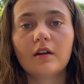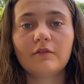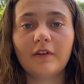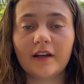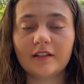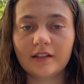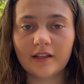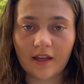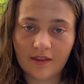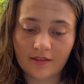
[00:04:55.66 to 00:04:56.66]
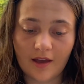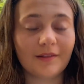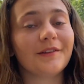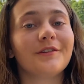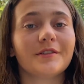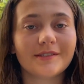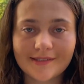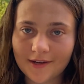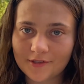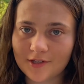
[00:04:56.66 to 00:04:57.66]
Finally, in that little
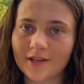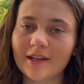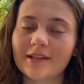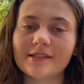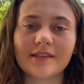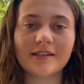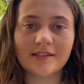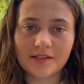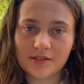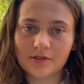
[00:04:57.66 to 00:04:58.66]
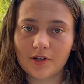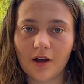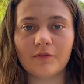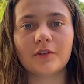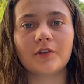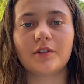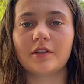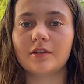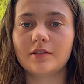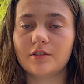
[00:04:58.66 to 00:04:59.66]
section is the distal convoluted
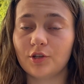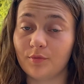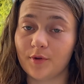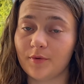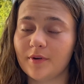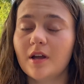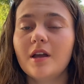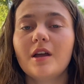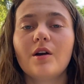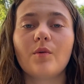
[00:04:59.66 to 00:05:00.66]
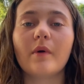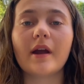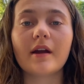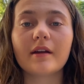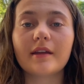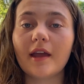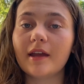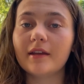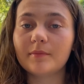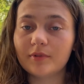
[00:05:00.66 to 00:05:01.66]
tubule, where
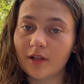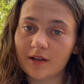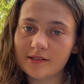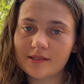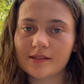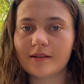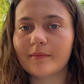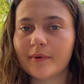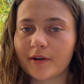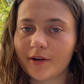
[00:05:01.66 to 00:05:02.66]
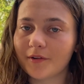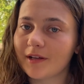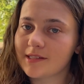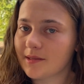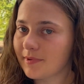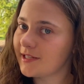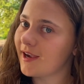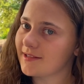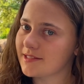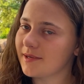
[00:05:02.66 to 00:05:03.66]
K plus better known as the
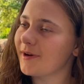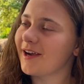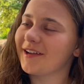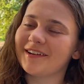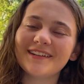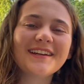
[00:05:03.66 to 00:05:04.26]
potassium ion,